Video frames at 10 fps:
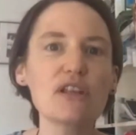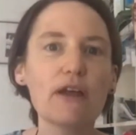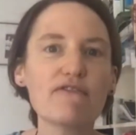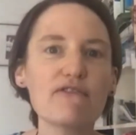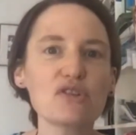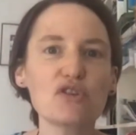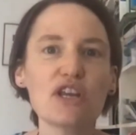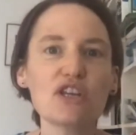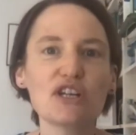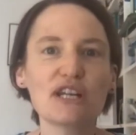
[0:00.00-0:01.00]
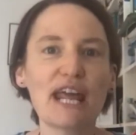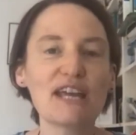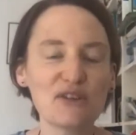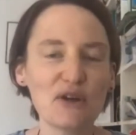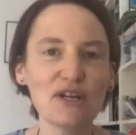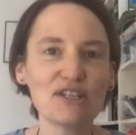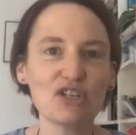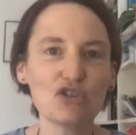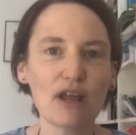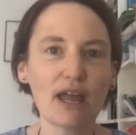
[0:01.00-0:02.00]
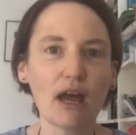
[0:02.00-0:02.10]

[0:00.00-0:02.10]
like frustration and anxiety trigger,